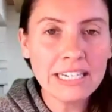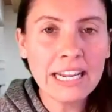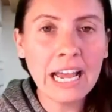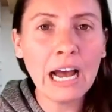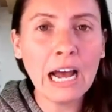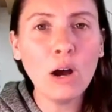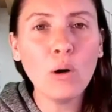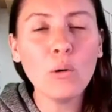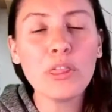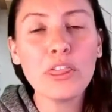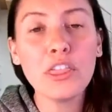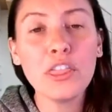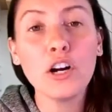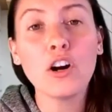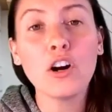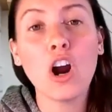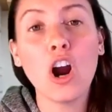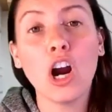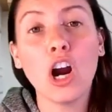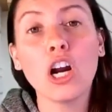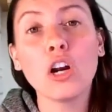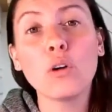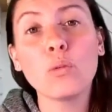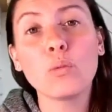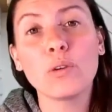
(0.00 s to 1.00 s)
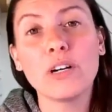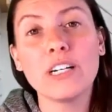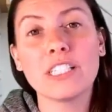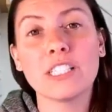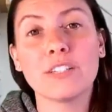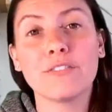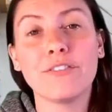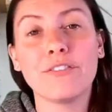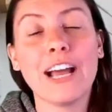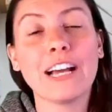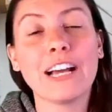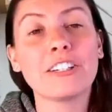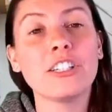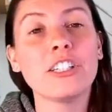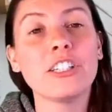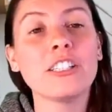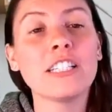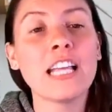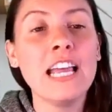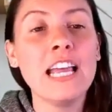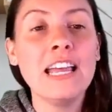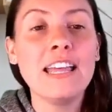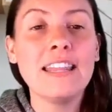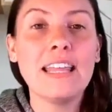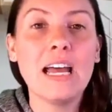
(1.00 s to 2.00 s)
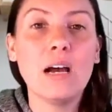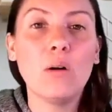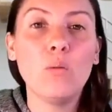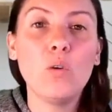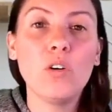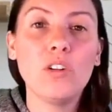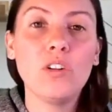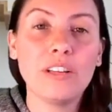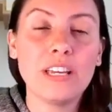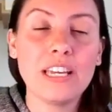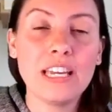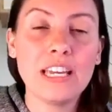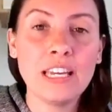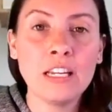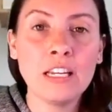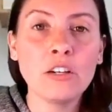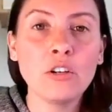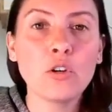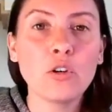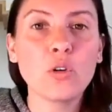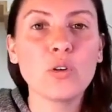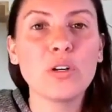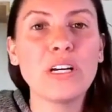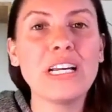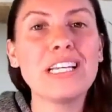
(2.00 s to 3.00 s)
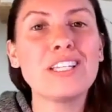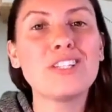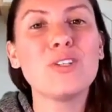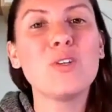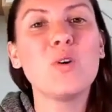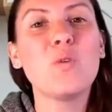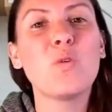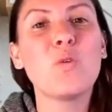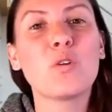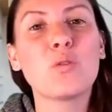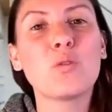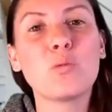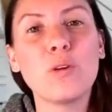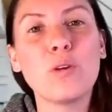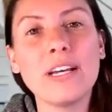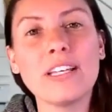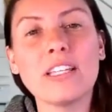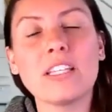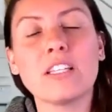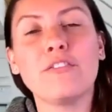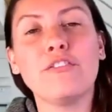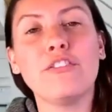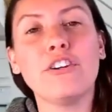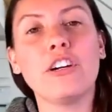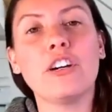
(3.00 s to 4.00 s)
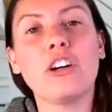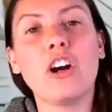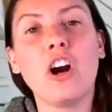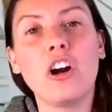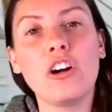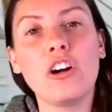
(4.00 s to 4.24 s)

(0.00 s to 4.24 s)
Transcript: Now, there are risk factors that will increase your risk for